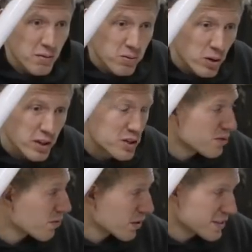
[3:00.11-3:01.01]

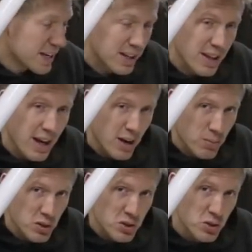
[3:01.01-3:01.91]
footage for exactly how
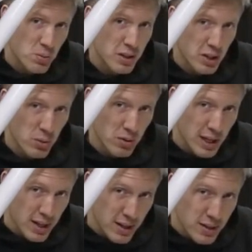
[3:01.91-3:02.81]
much tubing you
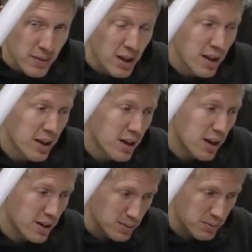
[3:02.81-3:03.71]
needed
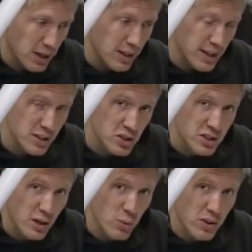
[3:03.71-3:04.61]
and then
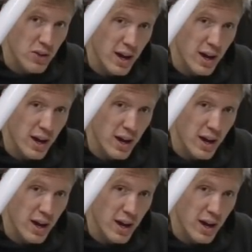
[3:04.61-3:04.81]
stick with